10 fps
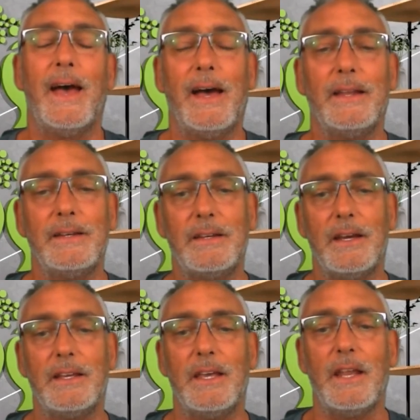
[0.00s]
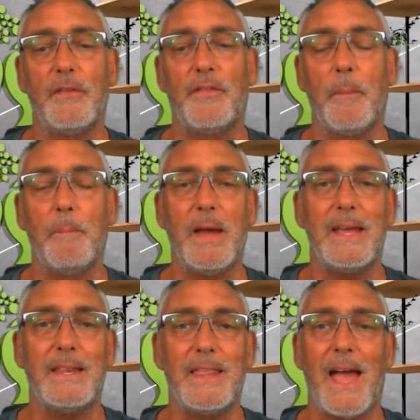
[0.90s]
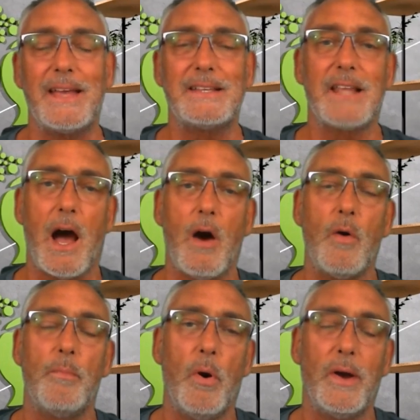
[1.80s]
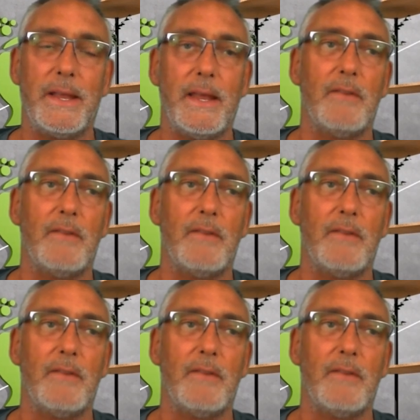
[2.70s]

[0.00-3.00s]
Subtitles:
And, you know, for me, that is the whole point.